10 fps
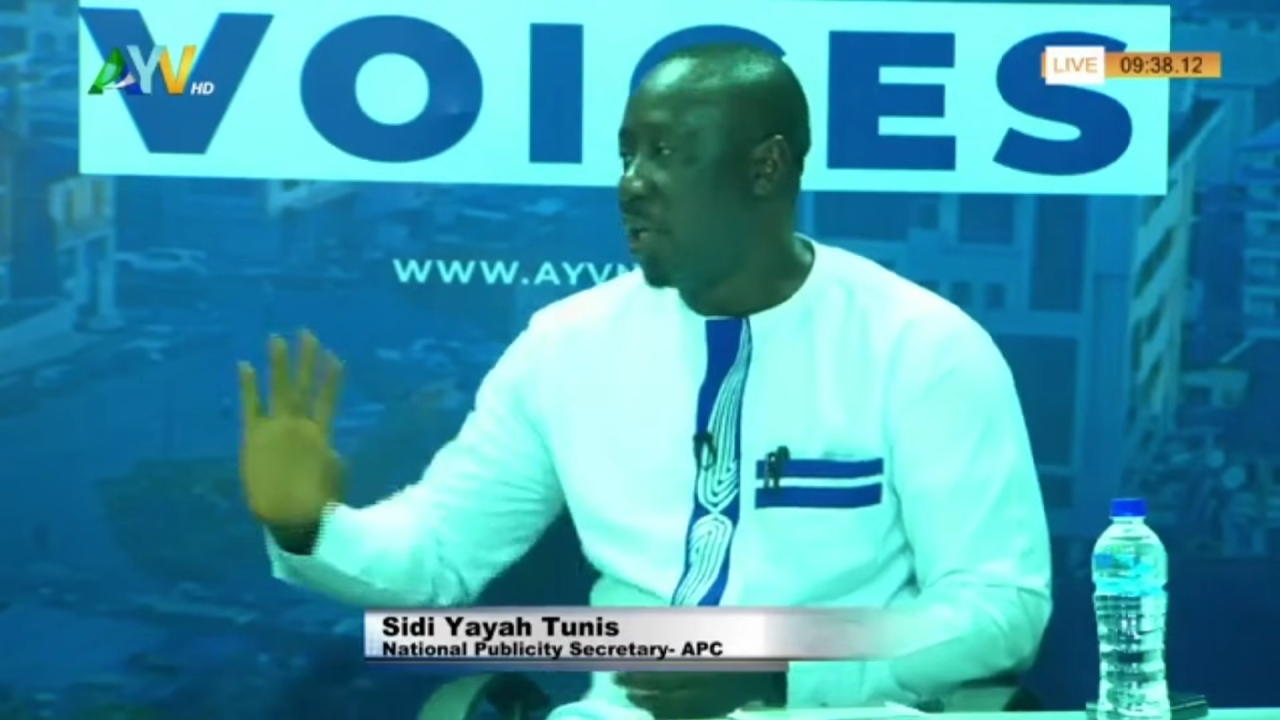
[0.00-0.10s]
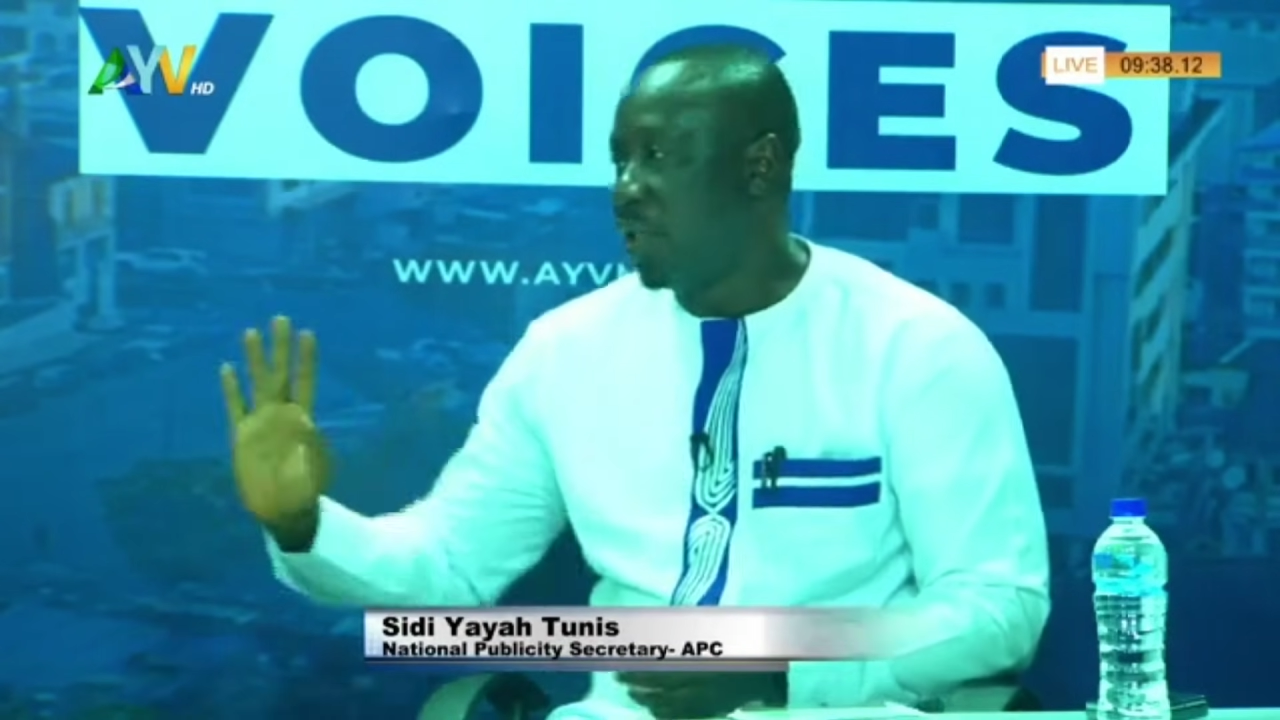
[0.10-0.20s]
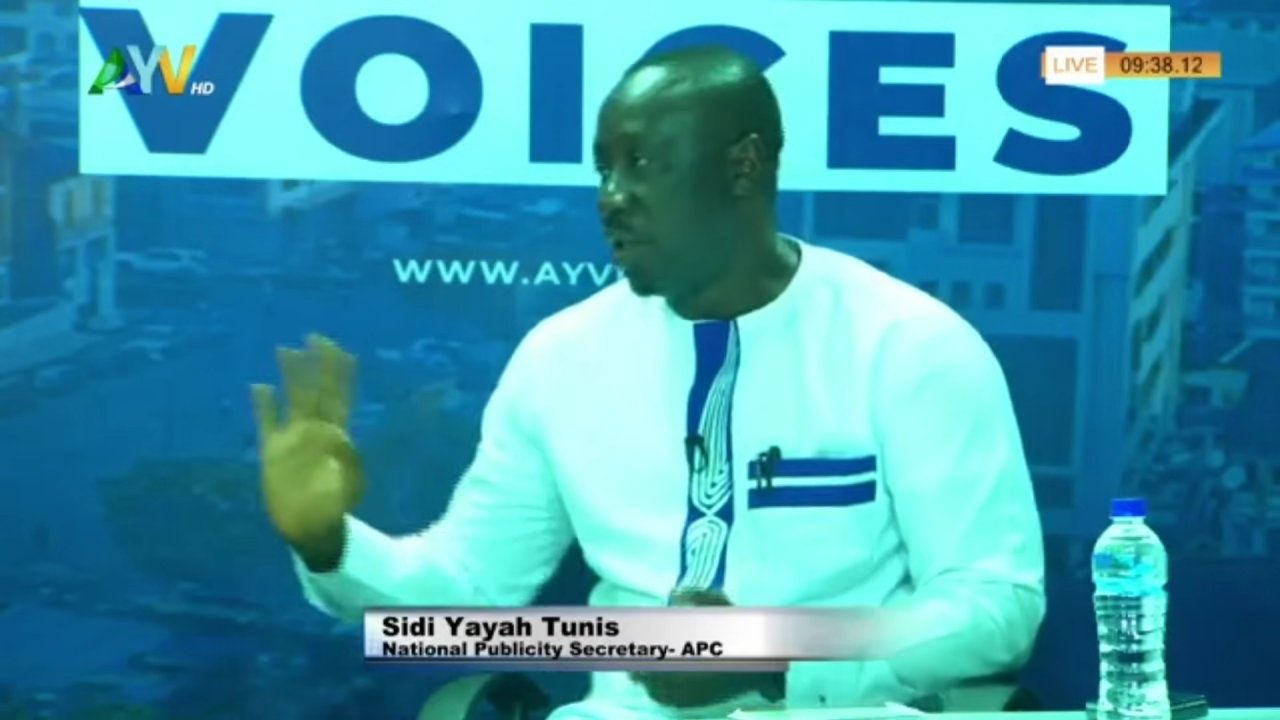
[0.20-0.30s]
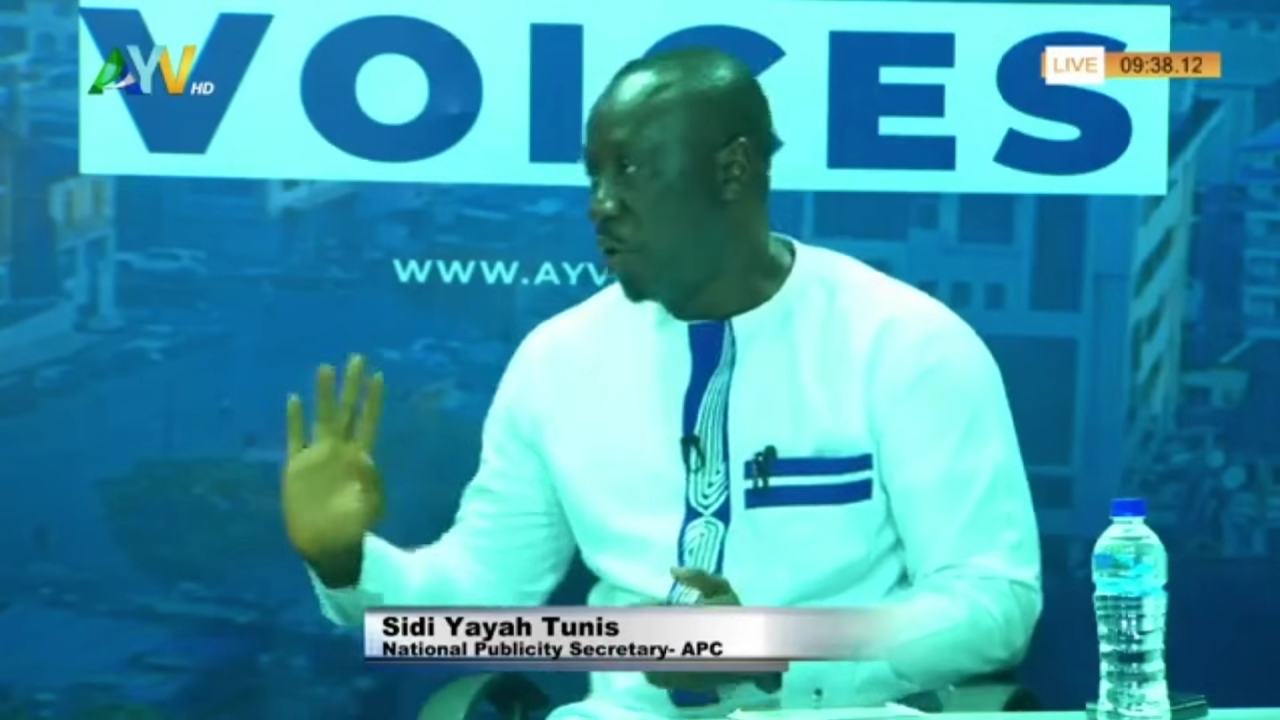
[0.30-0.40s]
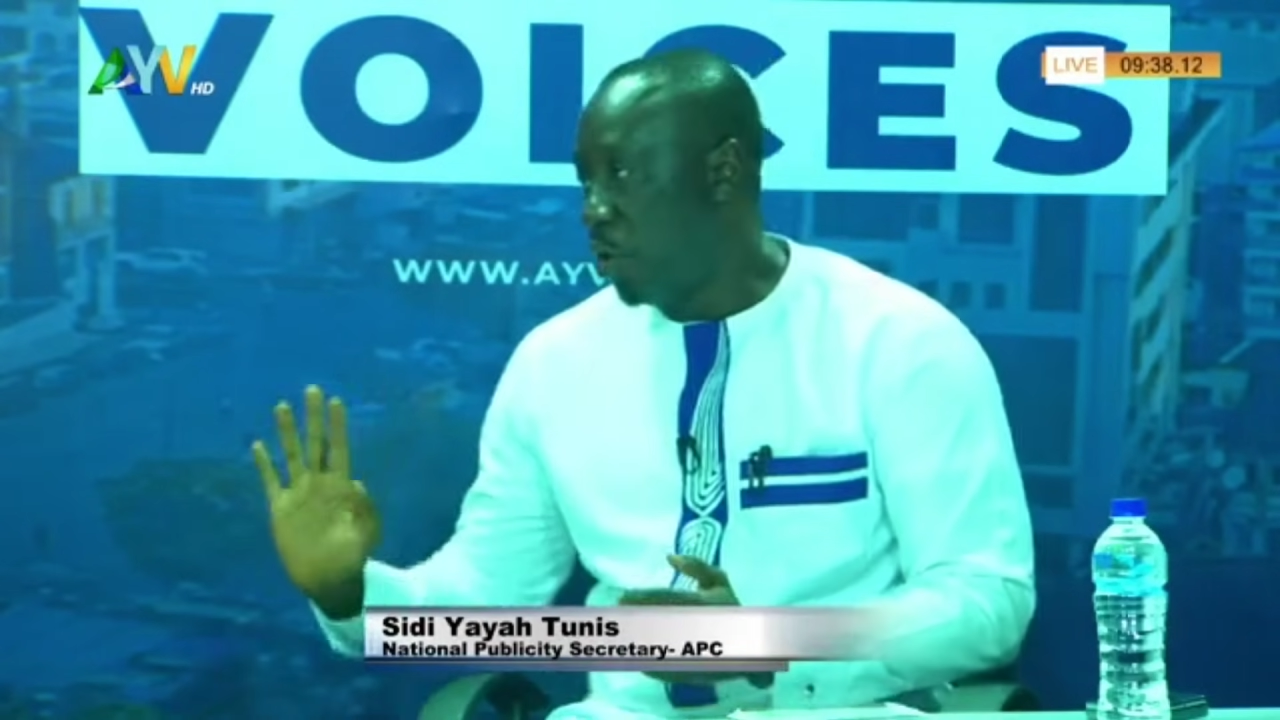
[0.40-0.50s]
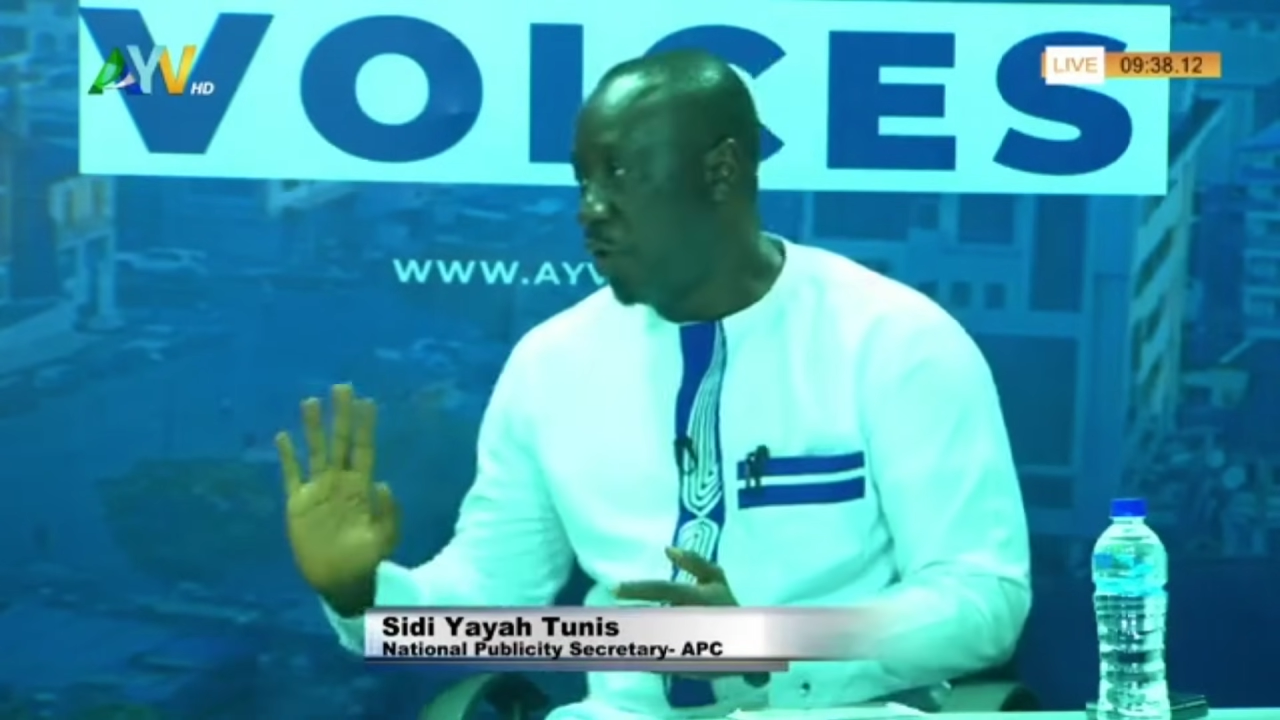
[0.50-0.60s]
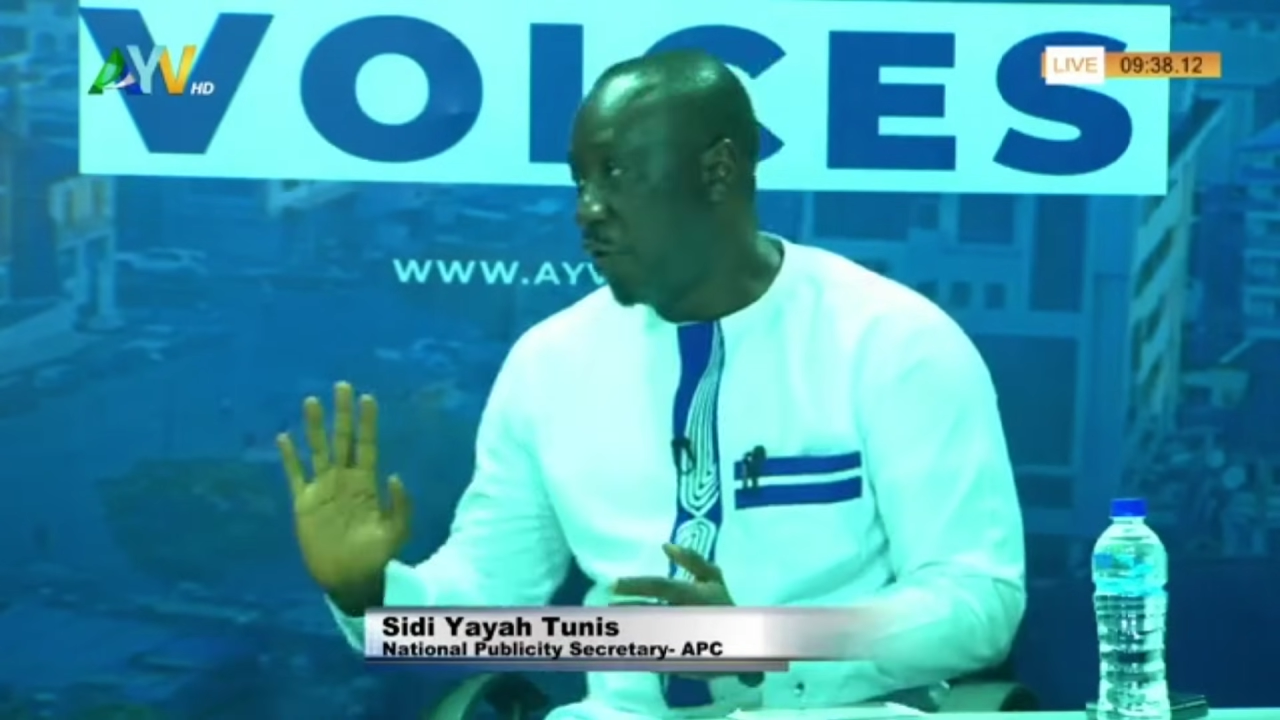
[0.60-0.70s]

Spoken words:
for them.